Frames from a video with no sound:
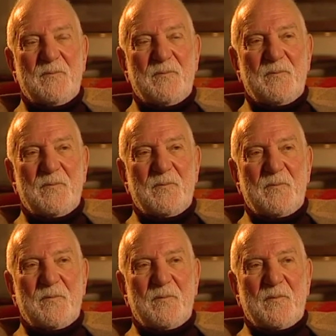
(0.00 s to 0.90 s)

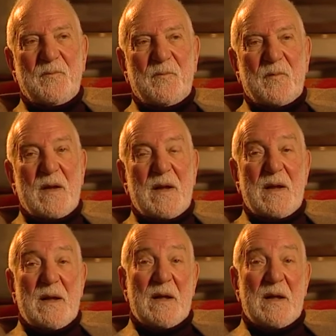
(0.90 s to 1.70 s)
Nobody speaks.